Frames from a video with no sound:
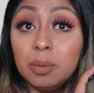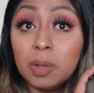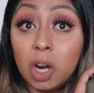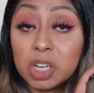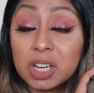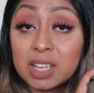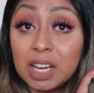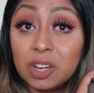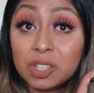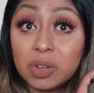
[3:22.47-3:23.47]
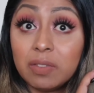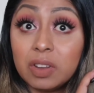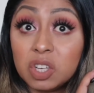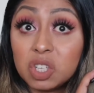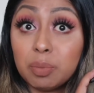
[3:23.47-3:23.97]
large container, so I
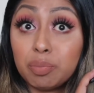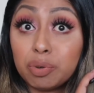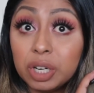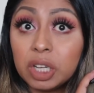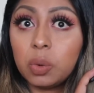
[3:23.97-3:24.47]
finished them pretty